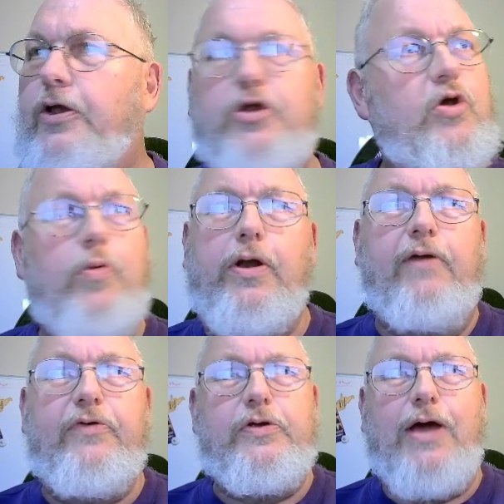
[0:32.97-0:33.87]
Do
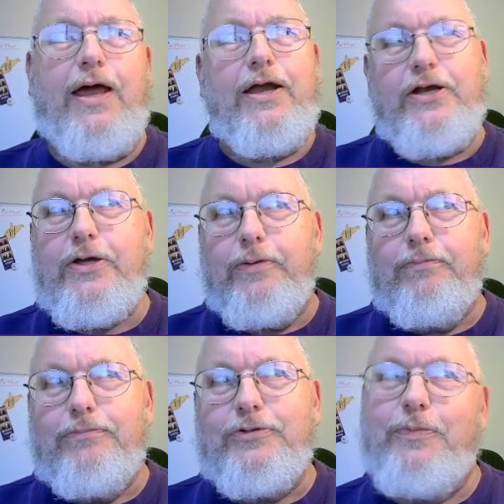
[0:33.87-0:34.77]
whatever you got to do
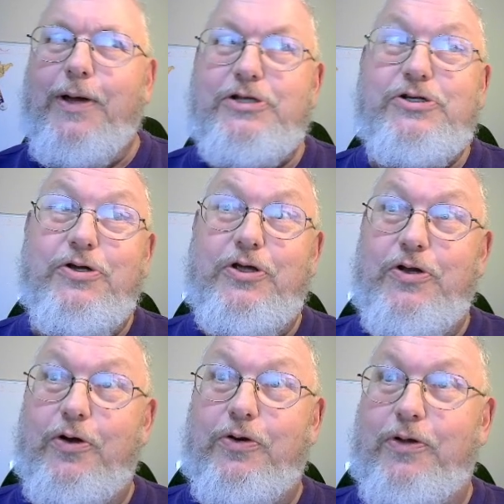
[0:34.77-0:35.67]
to make sure you
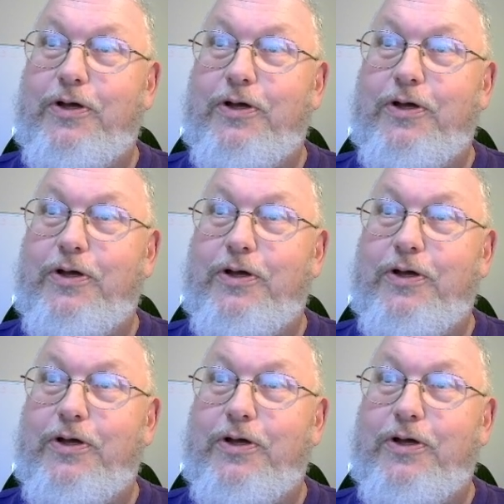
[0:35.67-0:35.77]
know you're